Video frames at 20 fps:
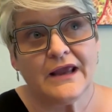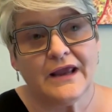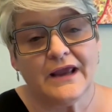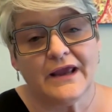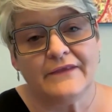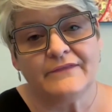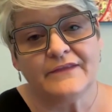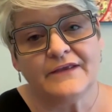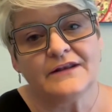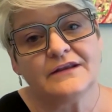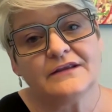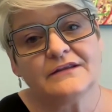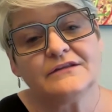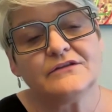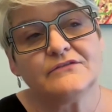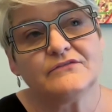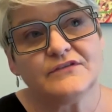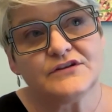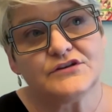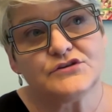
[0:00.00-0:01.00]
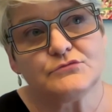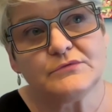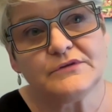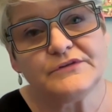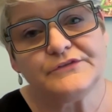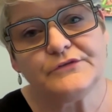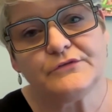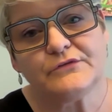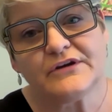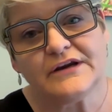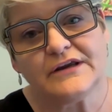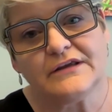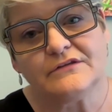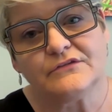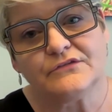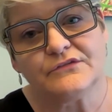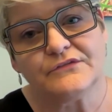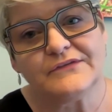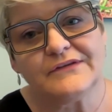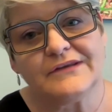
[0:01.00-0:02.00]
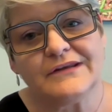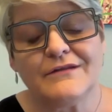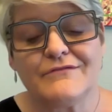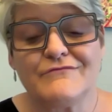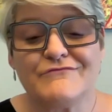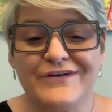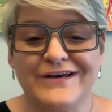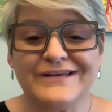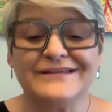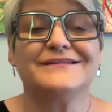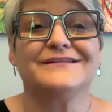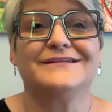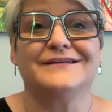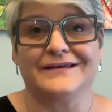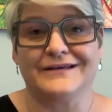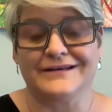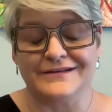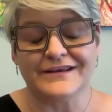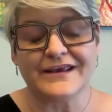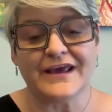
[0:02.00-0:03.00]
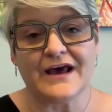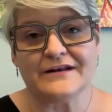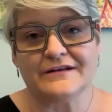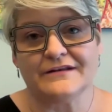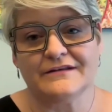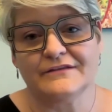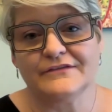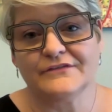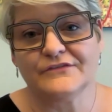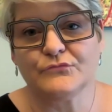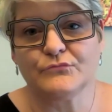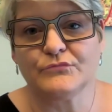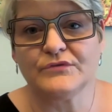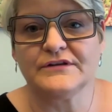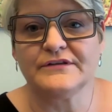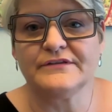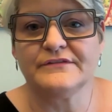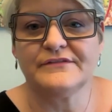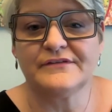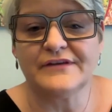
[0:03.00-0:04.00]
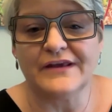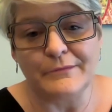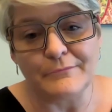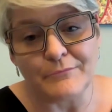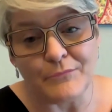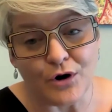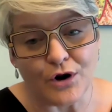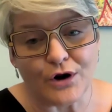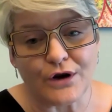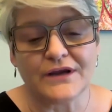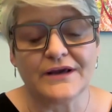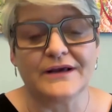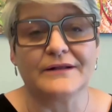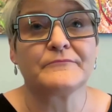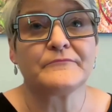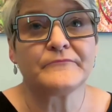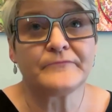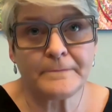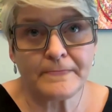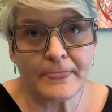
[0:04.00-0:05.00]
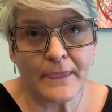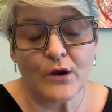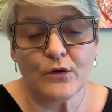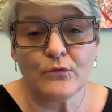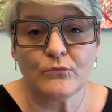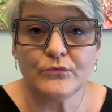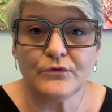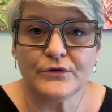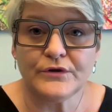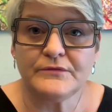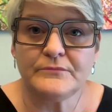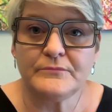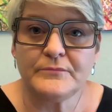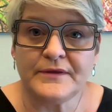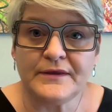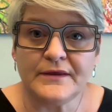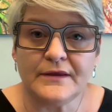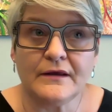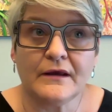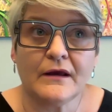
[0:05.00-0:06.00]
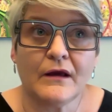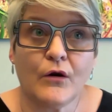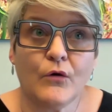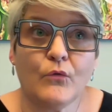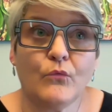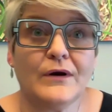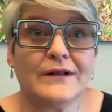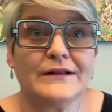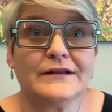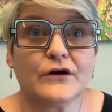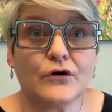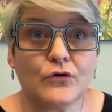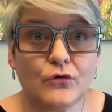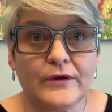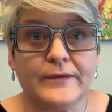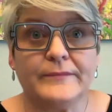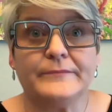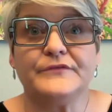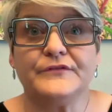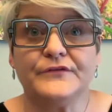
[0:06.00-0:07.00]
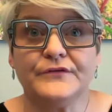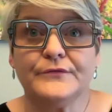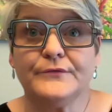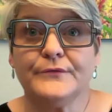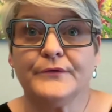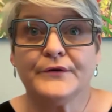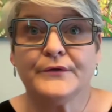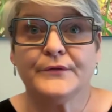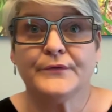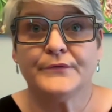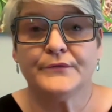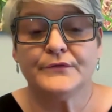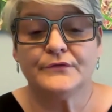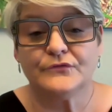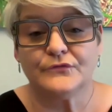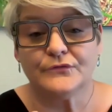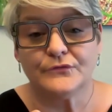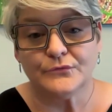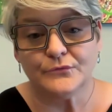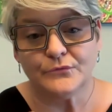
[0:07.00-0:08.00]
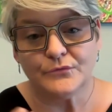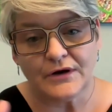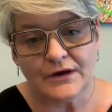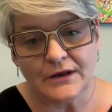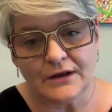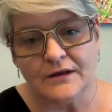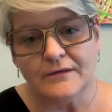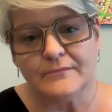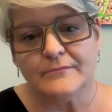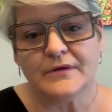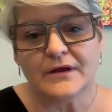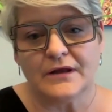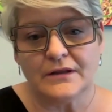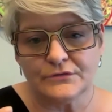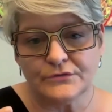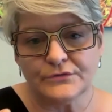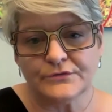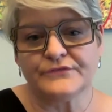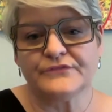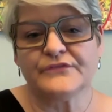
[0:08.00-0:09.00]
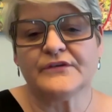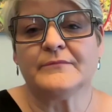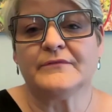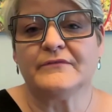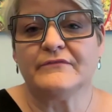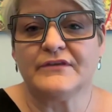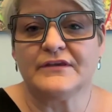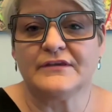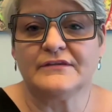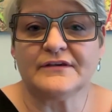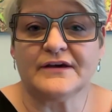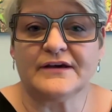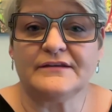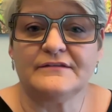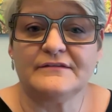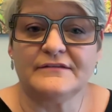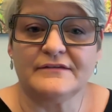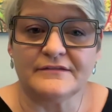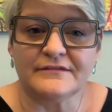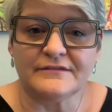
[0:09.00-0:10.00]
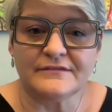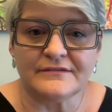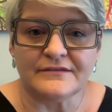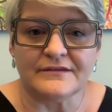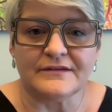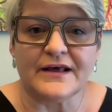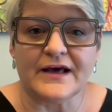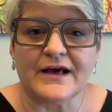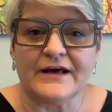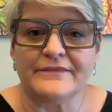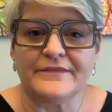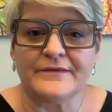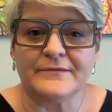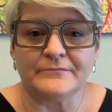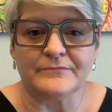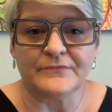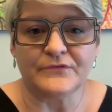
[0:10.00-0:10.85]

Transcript: And then individuals who are interested in investing in Canada's real estate market would be well equipped to learn some of these ideas and add them